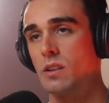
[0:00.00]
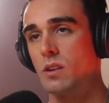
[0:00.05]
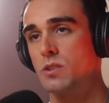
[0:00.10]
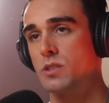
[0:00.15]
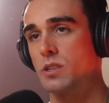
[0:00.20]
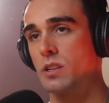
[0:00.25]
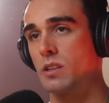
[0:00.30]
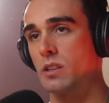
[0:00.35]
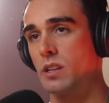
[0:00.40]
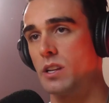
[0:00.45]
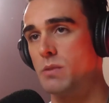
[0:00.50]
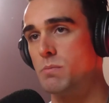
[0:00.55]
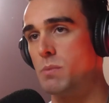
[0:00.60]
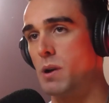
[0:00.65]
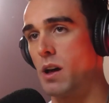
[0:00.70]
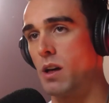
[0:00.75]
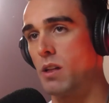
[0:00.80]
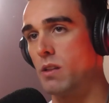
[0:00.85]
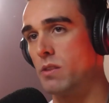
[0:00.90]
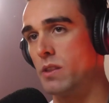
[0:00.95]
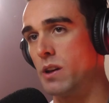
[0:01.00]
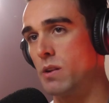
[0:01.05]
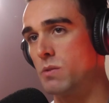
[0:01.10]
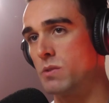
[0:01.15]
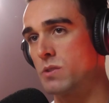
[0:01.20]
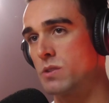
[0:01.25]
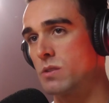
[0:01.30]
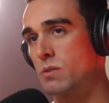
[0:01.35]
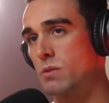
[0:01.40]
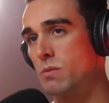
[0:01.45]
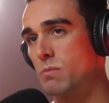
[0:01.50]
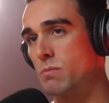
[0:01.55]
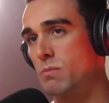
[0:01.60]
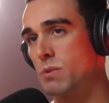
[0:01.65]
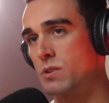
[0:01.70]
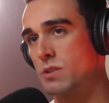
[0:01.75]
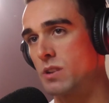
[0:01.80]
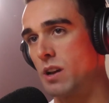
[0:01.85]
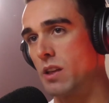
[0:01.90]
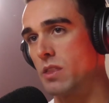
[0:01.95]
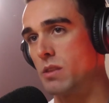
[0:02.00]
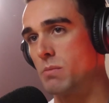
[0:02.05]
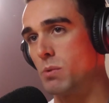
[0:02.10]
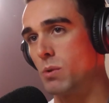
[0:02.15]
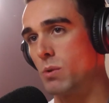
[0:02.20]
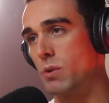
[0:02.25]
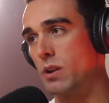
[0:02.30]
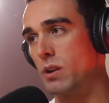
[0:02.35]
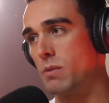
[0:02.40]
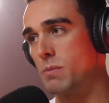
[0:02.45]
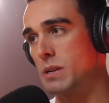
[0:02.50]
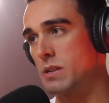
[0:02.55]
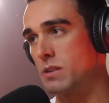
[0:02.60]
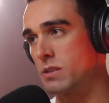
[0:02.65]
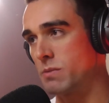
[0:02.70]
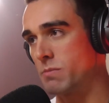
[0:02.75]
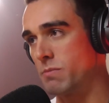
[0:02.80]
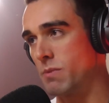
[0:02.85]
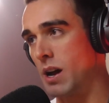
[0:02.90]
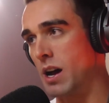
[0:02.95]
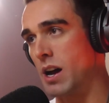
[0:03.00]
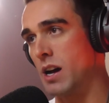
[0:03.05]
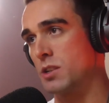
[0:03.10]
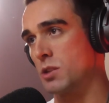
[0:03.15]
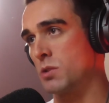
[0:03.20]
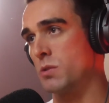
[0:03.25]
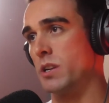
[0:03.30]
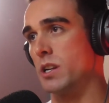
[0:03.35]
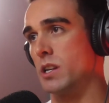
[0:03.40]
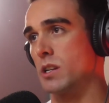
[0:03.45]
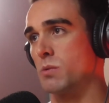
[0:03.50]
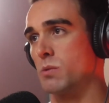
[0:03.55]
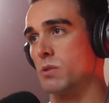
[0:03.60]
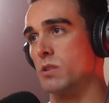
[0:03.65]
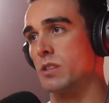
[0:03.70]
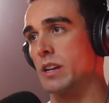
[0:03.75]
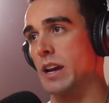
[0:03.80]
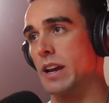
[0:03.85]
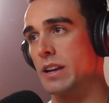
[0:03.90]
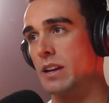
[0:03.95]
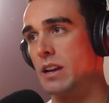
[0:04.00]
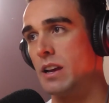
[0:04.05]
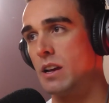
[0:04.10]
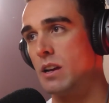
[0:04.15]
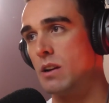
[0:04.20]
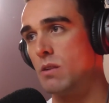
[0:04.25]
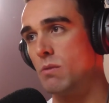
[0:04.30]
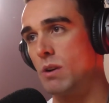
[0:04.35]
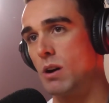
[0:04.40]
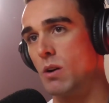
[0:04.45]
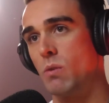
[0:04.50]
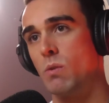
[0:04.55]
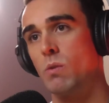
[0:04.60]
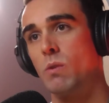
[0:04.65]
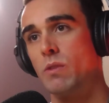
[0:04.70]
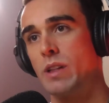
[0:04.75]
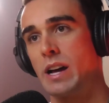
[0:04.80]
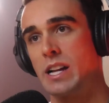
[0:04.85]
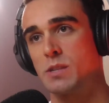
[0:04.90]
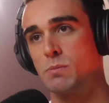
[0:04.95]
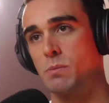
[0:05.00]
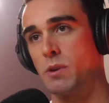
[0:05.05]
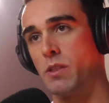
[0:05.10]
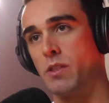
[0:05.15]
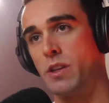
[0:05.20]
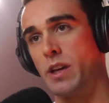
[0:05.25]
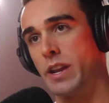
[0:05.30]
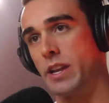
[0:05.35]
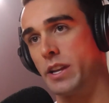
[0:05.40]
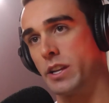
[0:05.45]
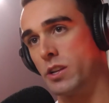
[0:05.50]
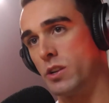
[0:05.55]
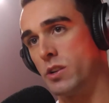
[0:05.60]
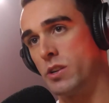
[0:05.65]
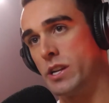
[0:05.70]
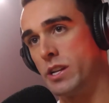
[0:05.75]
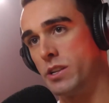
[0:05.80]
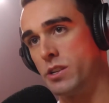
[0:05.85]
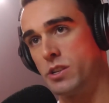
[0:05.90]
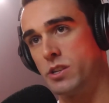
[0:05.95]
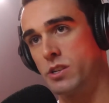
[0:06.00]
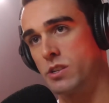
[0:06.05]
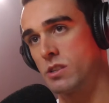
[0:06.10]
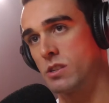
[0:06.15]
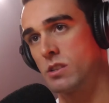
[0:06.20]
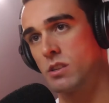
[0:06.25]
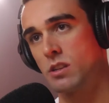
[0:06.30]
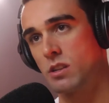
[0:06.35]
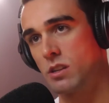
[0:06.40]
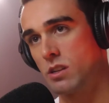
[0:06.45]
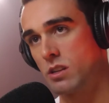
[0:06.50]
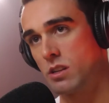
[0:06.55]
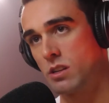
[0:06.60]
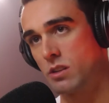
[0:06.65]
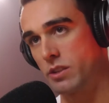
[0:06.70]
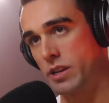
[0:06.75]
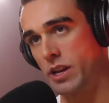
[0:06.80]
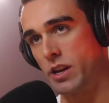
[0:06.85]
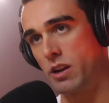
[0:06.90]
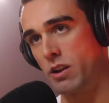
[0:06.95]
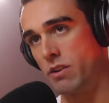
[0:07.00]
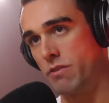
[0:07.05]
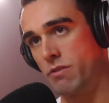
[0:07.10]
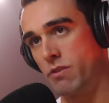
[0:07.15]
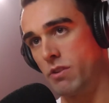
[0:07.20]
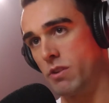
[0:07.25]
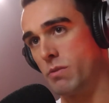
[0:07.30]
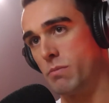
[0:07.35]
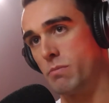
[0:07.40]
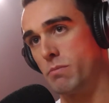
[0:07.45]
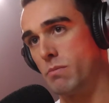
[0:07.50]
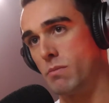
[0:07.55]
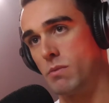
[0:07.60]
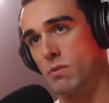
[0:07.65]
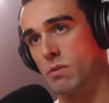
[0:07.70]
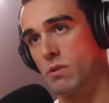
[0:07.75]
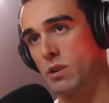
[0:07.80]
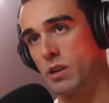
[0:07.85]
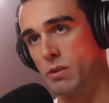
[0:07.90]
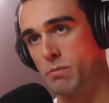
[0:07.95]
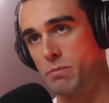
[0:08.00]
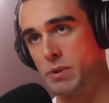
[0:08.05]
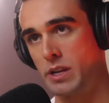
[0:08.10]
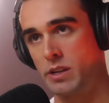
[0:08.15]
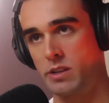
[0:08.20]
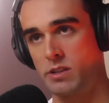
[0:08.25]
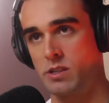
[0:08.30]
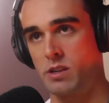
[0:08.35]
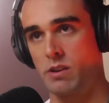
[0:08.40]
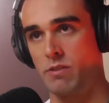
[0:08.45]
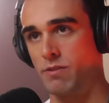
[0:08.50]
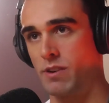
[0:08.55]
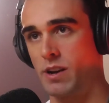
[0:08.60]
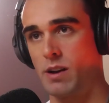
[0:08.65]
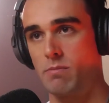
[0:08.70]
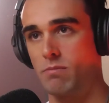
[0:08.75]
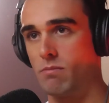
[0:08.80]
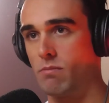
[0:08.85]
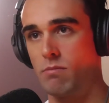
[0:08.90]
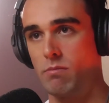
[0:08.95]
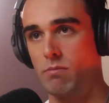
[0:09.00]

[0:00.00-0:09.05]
logically, but that was beside the point. I mean, some harsh critics would say, well, that's pathetic. You need to just get over it, pick yourself up.